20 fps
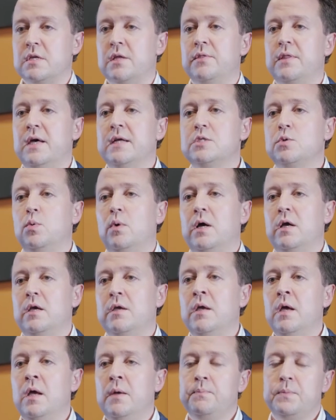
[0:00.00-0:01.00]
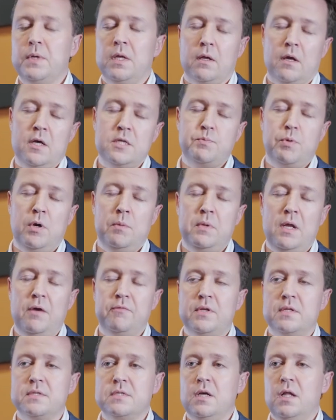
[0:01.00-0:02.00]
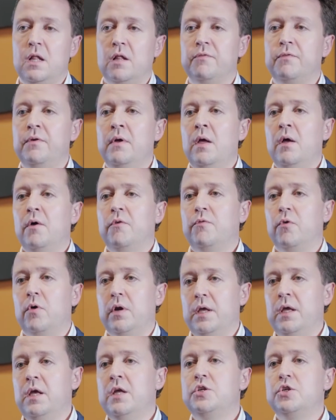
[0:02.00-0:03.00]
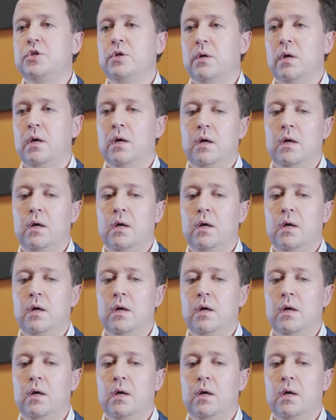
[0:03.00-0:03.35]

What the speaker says: And that's why in Gazprom Neft itself, for each